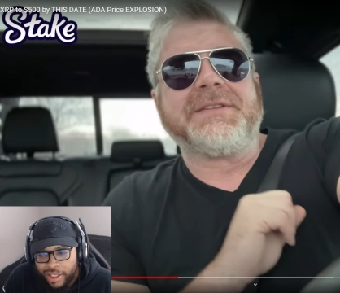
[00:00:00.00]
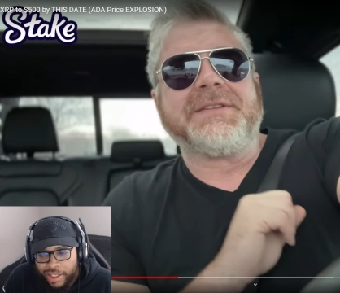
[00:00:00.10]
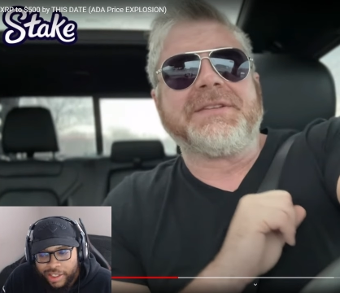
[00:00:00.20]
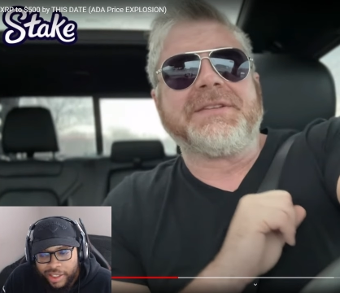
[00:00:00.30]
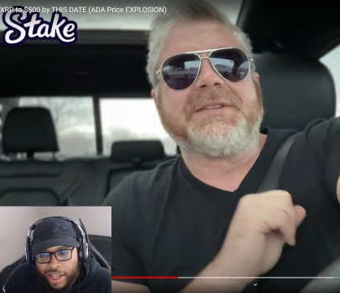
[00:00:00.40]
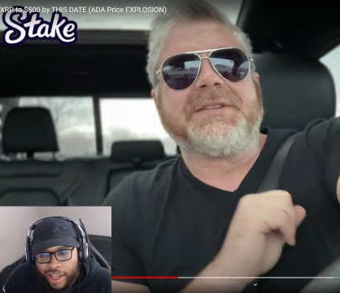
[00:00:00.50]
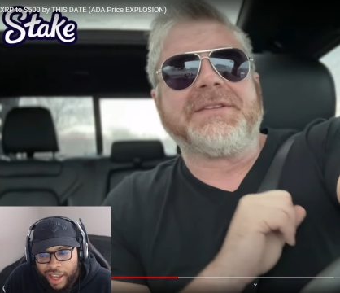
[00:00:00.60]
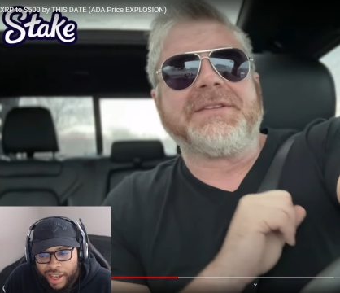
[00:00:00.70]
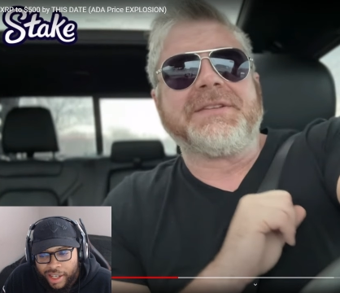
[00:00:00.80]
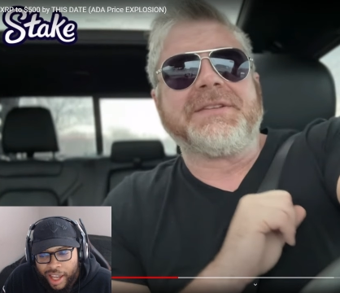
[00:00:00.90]
Speaker 1: Because
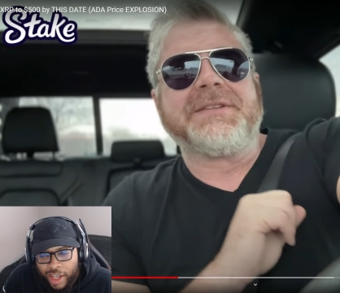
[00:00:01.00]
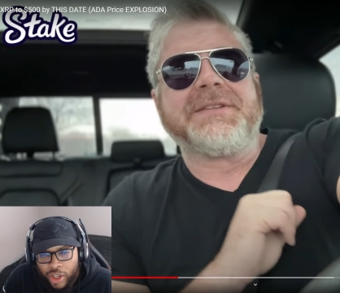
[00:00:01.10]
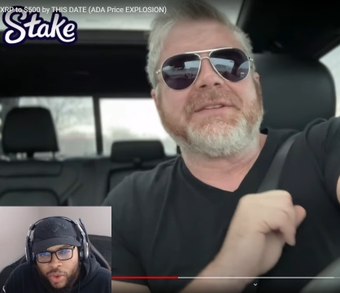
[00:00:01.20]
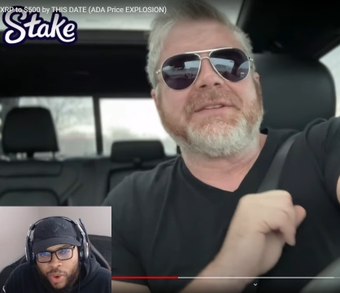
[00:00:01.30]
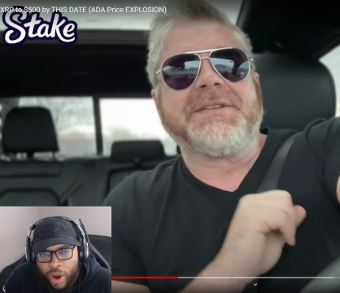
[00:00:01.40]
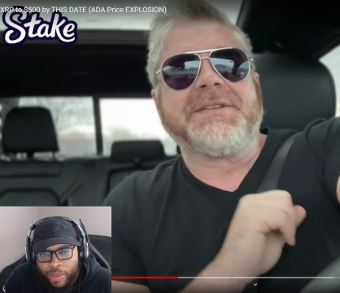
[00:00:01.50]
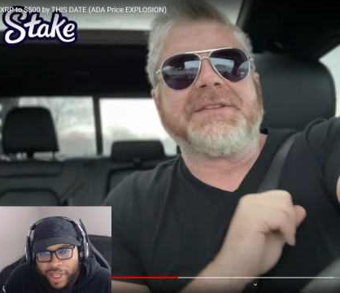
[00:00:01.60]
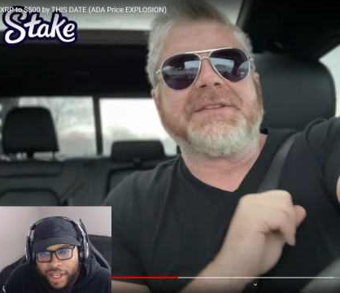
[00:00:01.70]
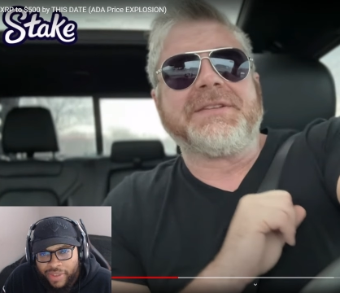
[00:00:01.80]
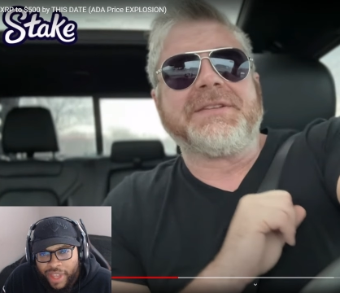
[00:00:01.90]
and and do you all
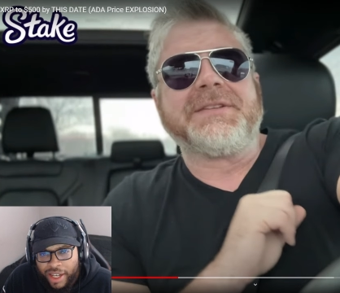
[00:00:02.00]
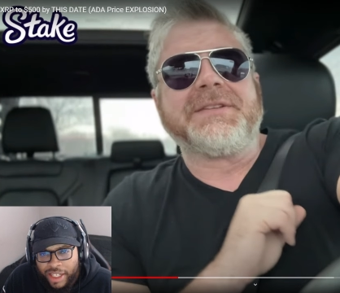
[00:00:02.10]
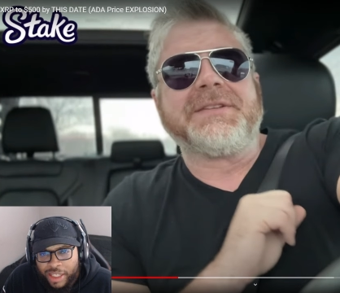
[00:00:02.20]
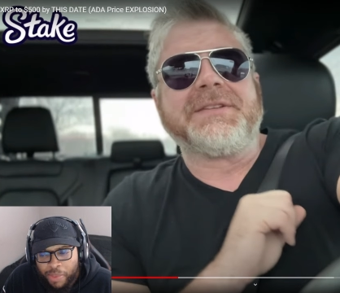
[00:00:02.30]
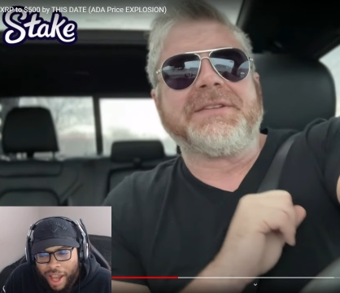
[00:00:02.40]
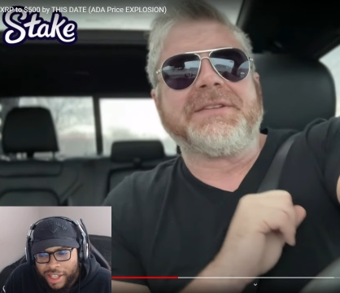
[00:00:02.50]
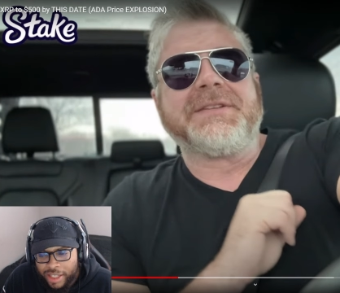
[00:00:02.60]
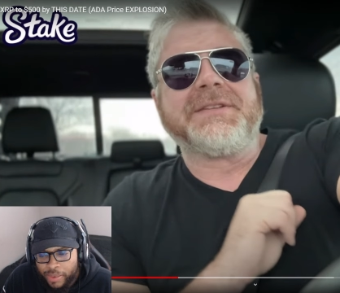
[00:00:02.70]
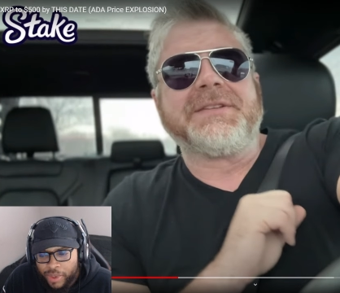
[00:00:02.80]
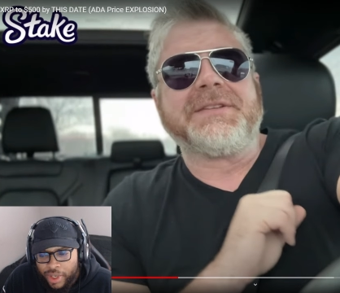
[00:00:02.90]
believe that it's
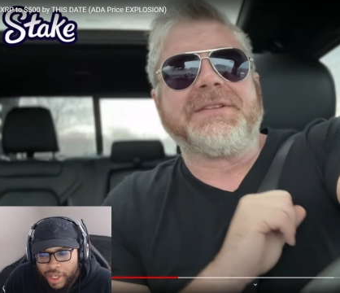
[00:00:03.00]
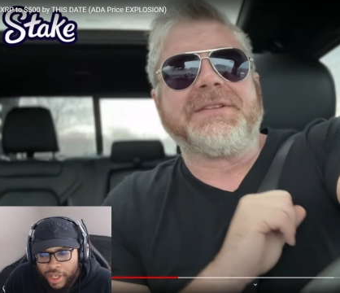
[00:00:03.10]
possible?